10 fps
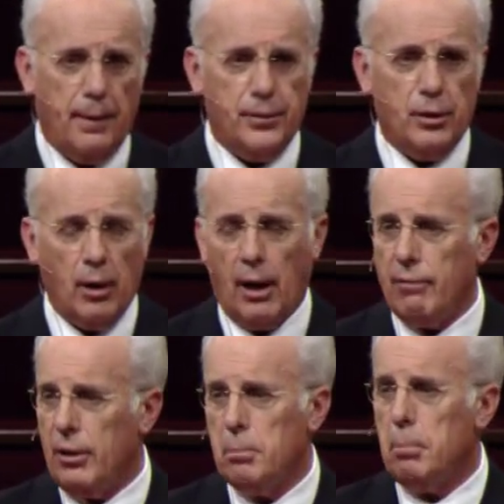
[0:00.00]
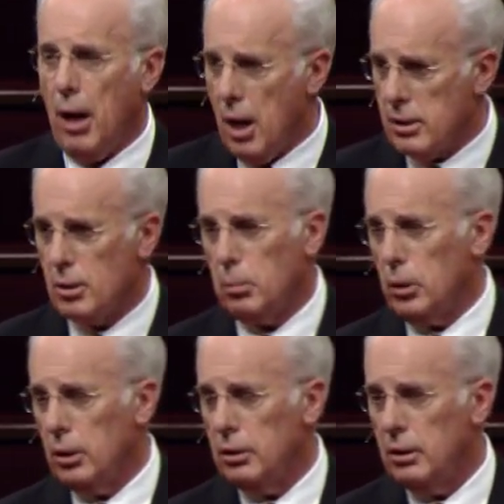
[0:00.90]
You have an
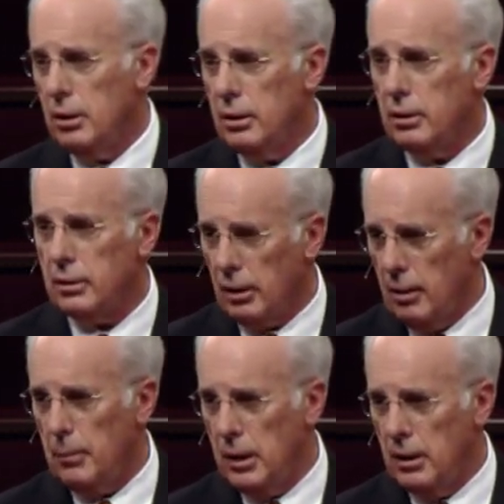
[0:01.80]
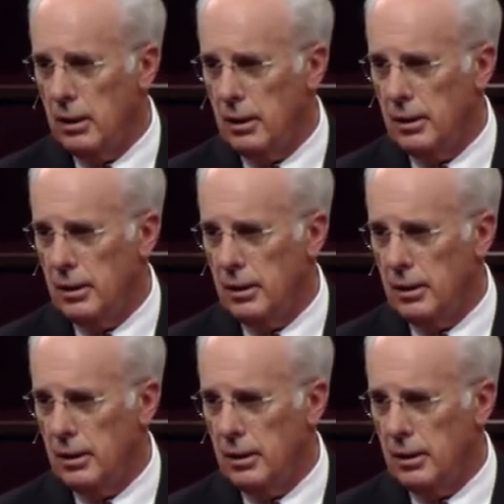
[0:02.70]
impossible dilemma.